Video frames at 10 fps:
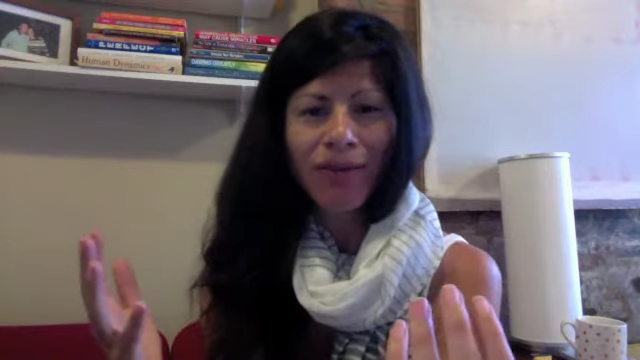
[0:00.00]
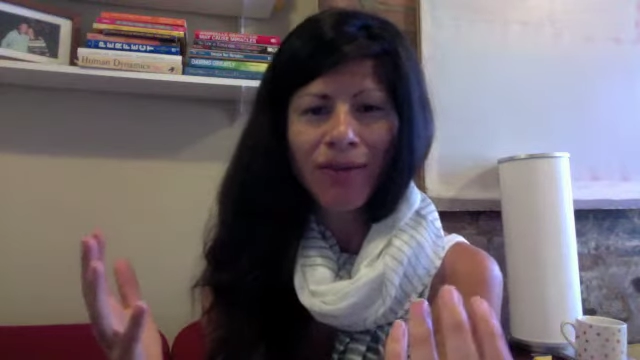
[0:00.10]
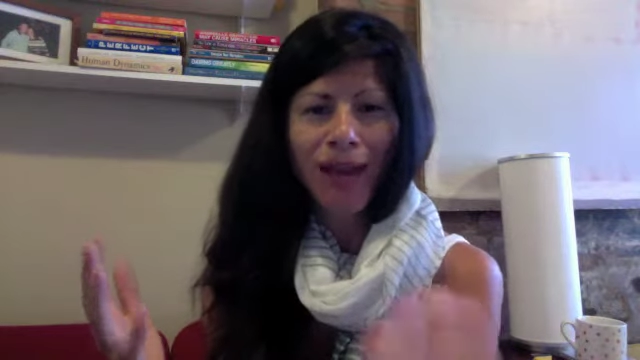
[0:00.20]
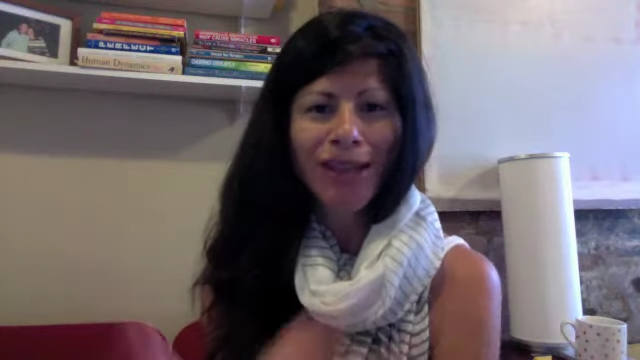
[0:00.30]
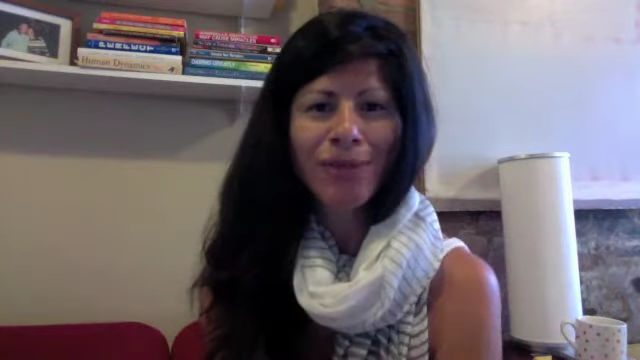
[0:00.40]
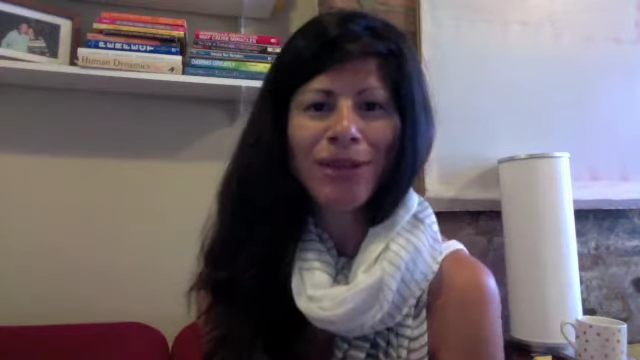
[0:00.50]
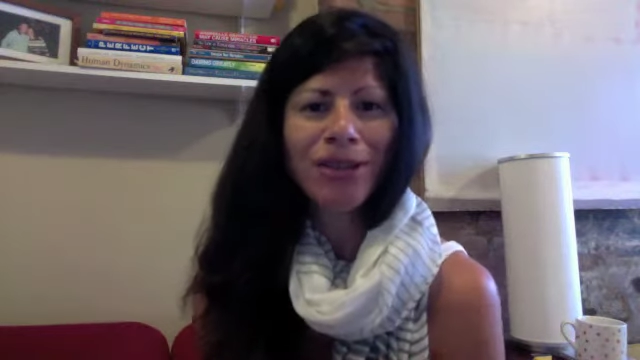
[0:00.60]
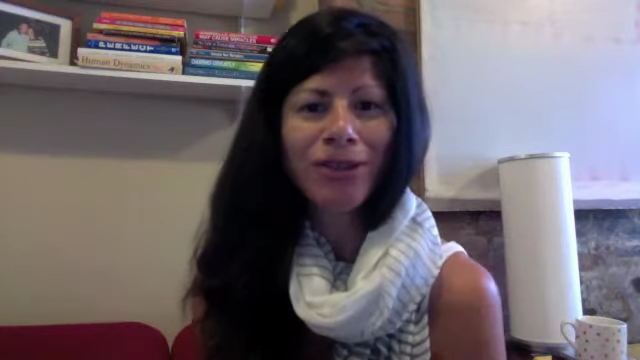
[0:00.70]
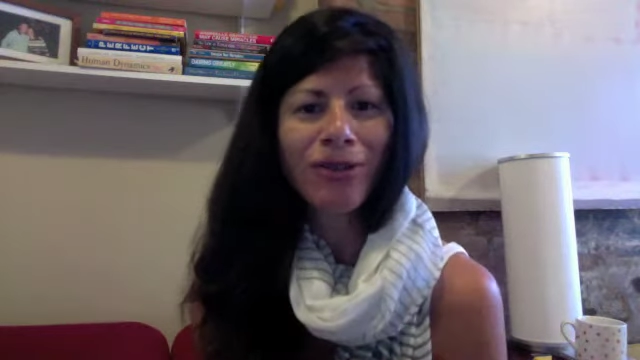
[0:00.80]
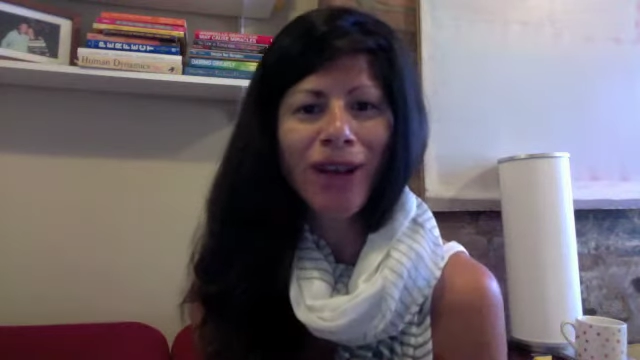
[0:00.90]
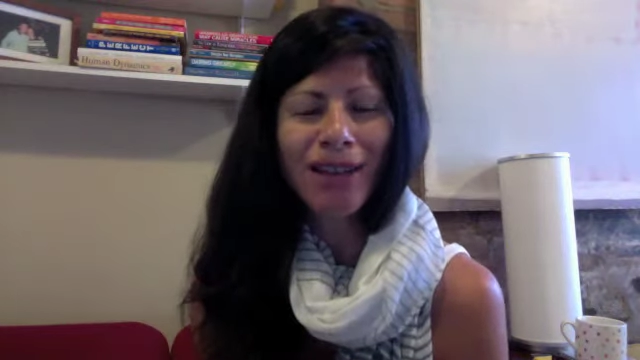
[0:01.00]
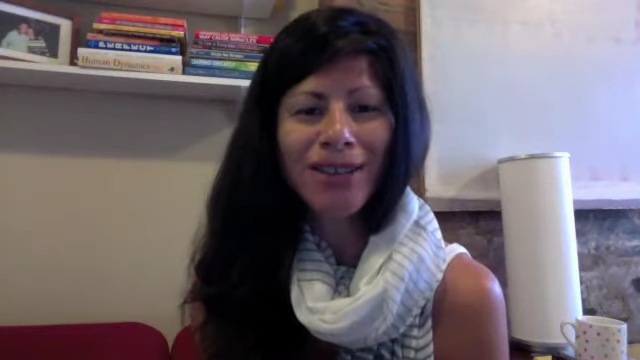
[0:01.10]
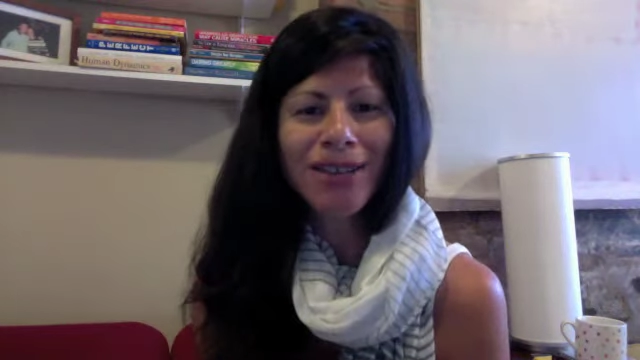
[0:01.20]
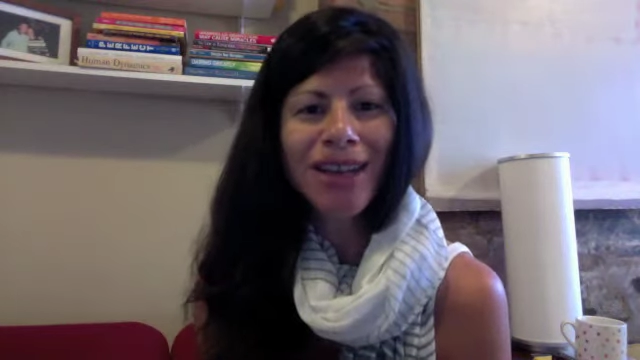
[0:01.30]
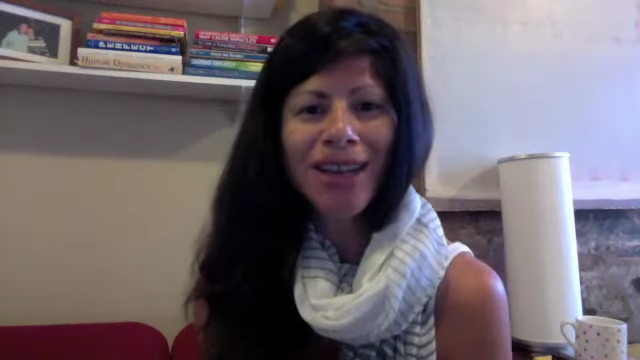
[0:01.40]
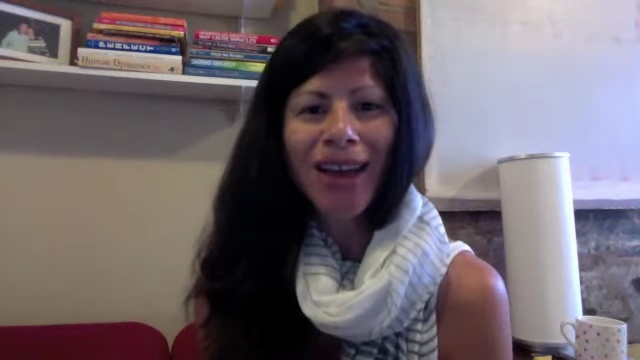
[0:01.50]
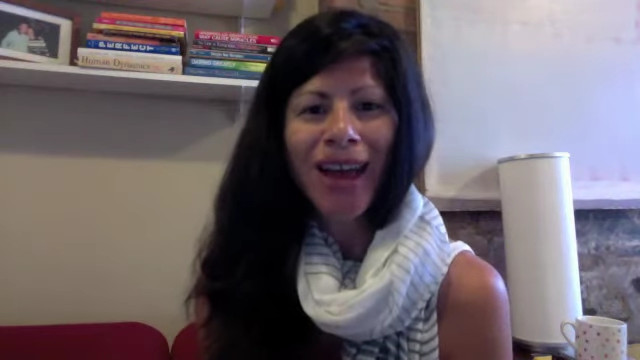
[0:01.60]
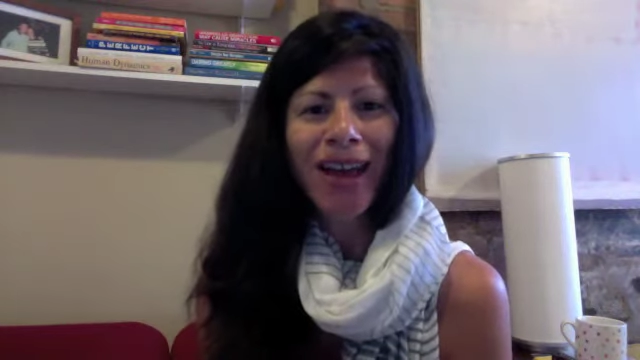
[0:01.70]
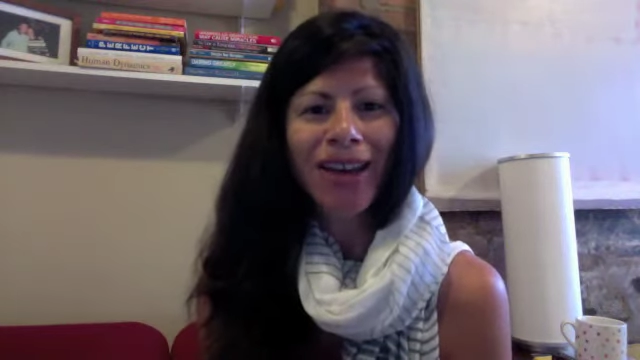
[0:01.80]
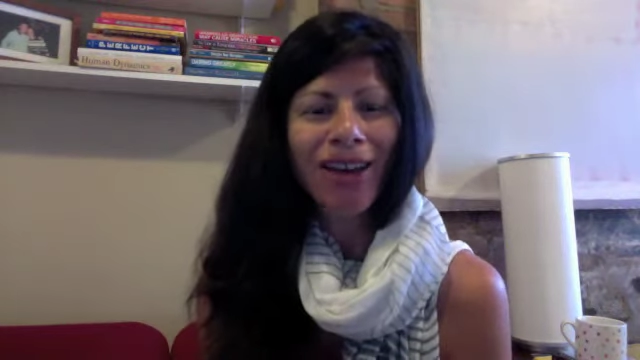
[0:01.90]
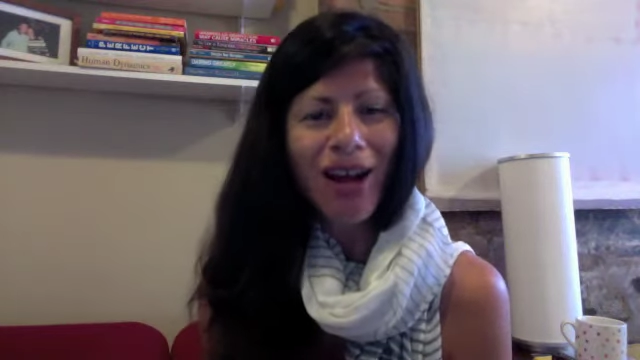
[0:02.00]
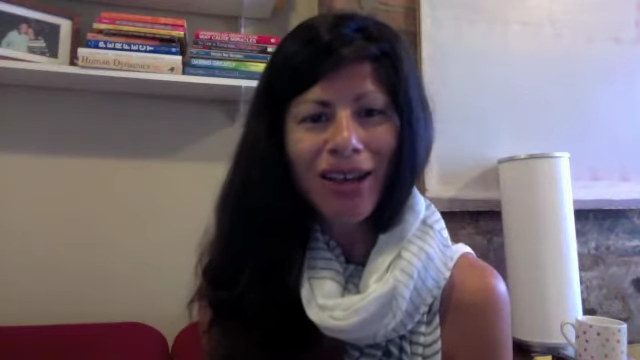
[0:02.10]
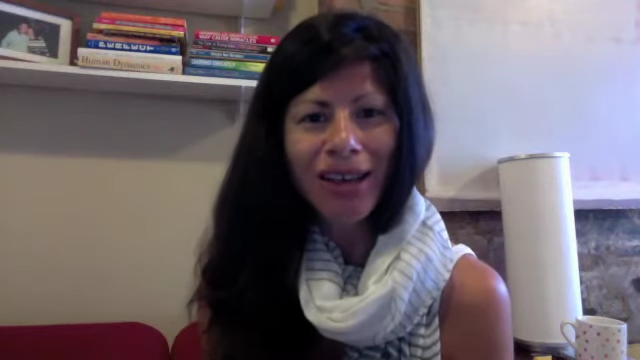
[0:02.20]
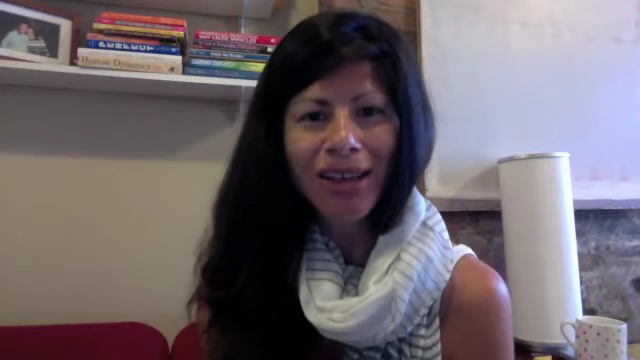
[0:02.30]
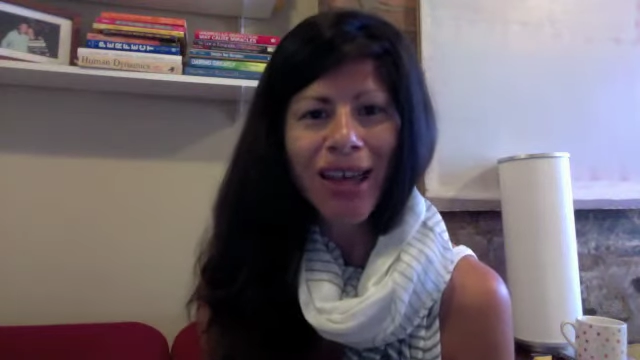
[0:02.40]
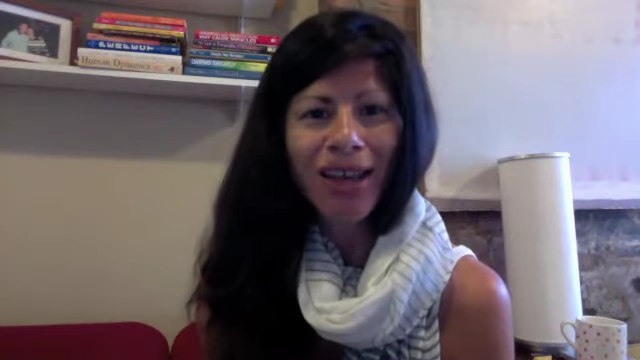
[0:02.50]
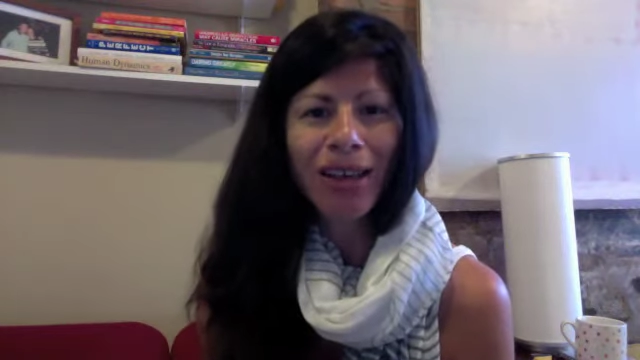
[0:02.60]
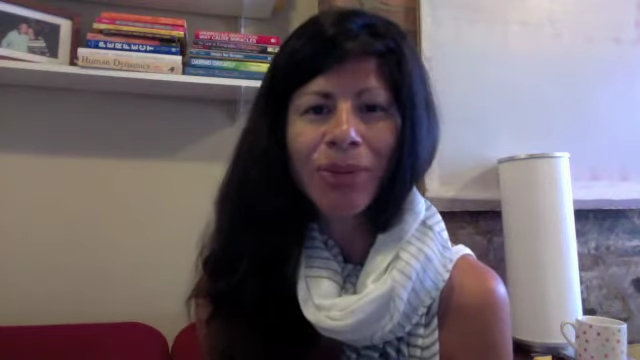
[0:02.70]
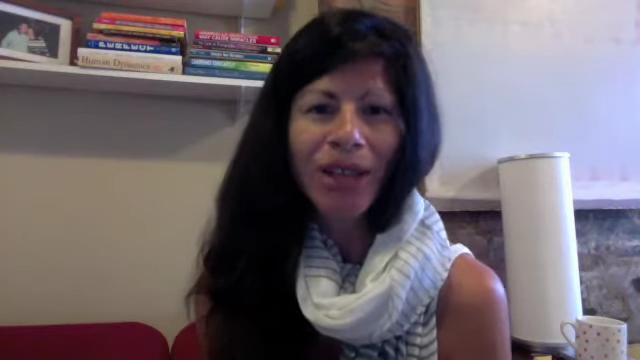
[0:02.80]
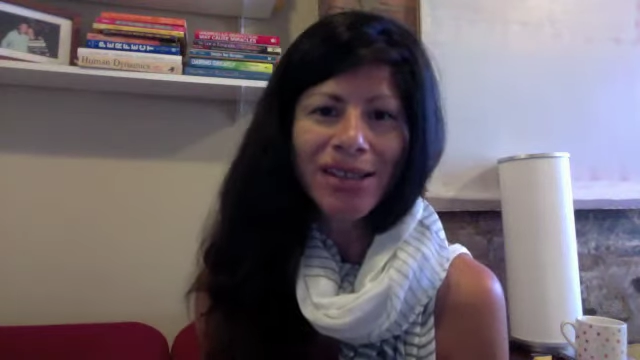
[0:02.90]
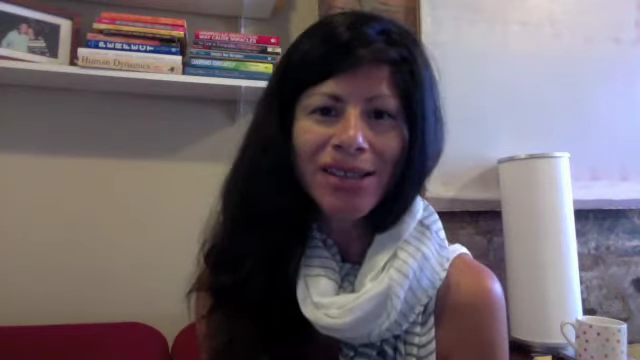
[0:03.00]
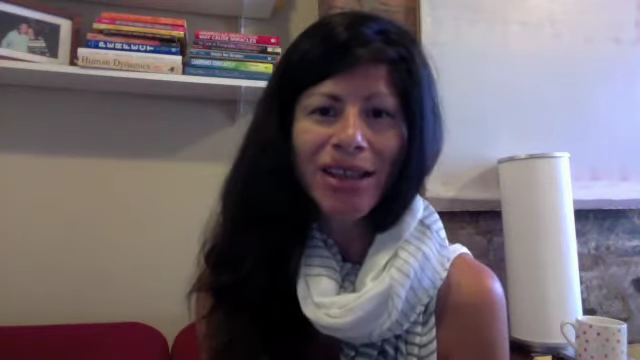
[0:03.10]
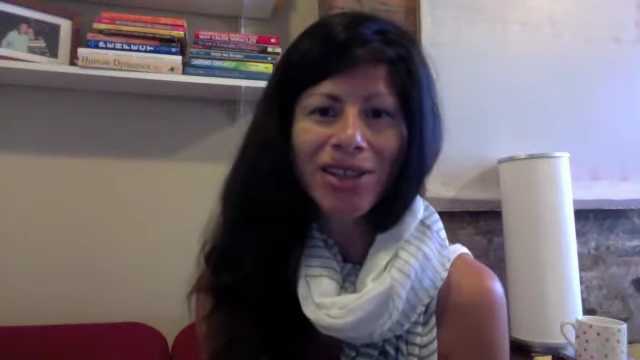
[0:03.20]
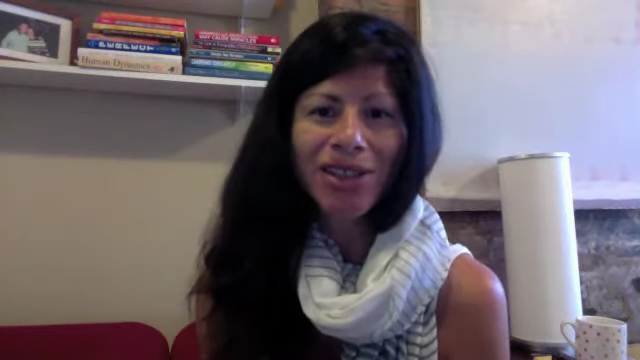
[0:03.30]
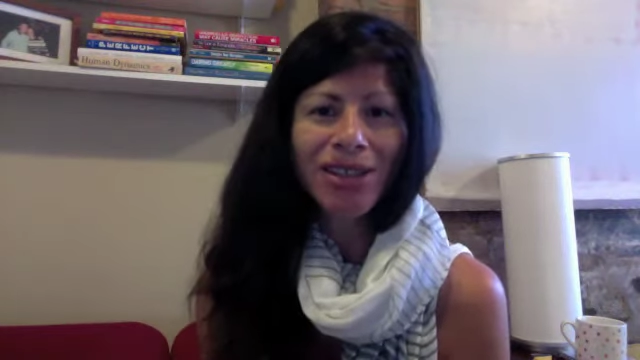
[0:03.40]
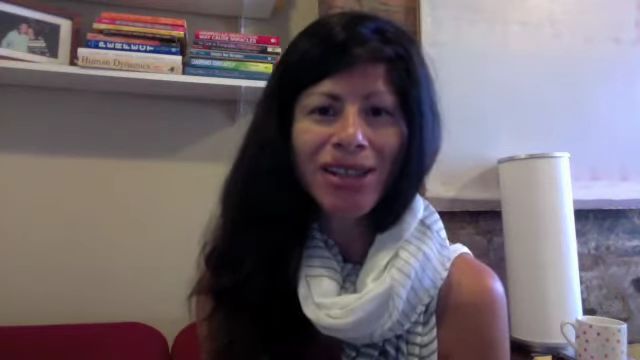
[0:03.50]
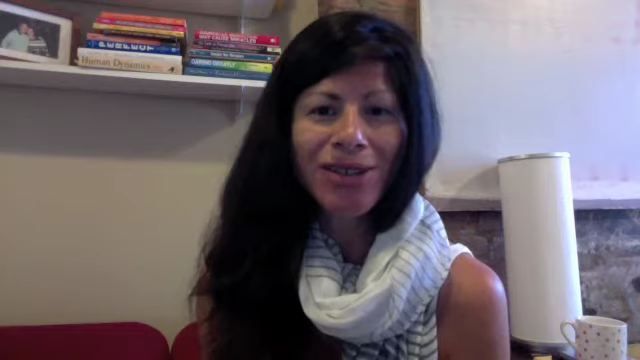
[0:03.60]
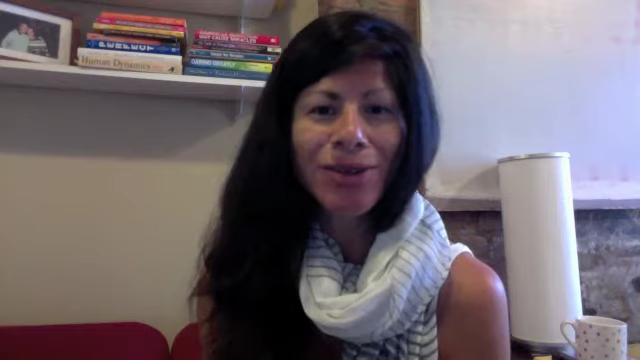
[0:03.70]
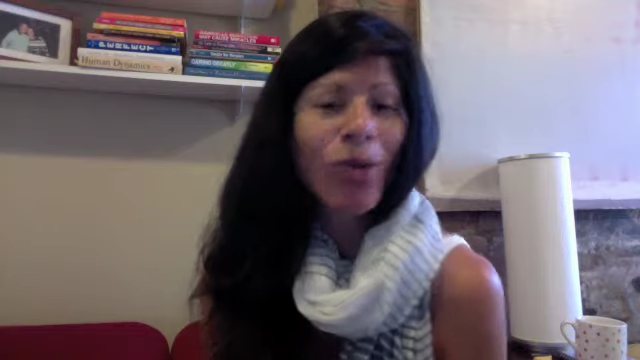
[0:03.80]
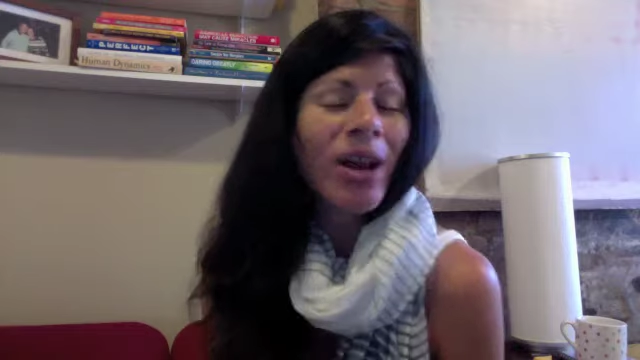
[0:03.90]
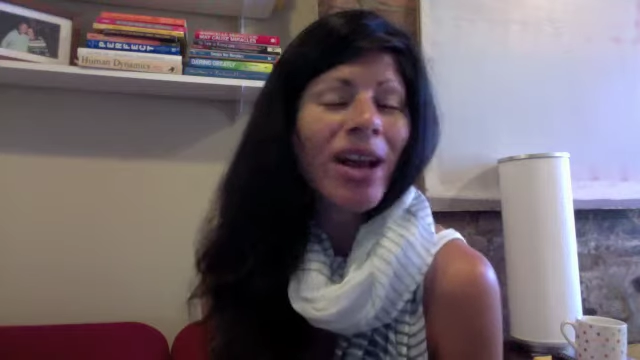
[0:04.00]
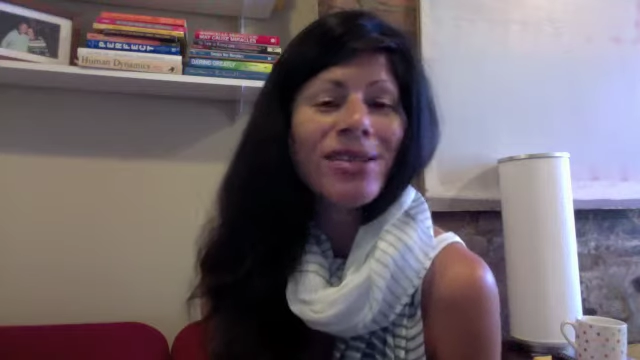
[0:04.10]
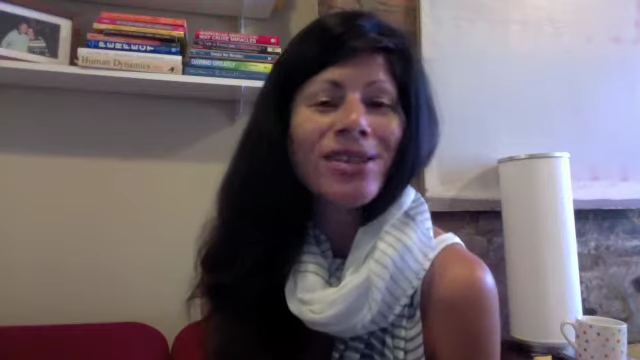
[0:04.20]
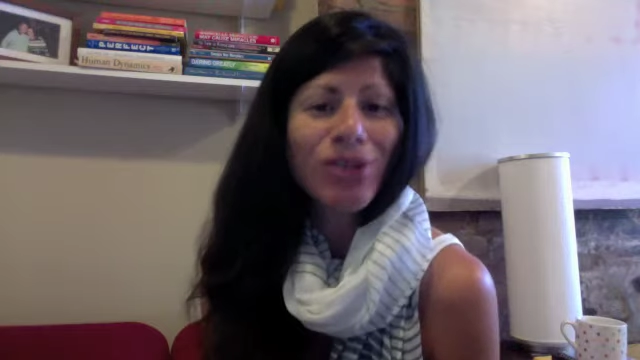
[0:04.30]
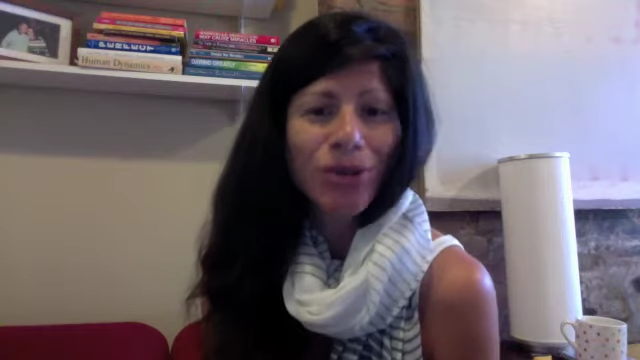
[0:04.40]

As my dear friend and colleague Kaylee Place says, she says, what else is true?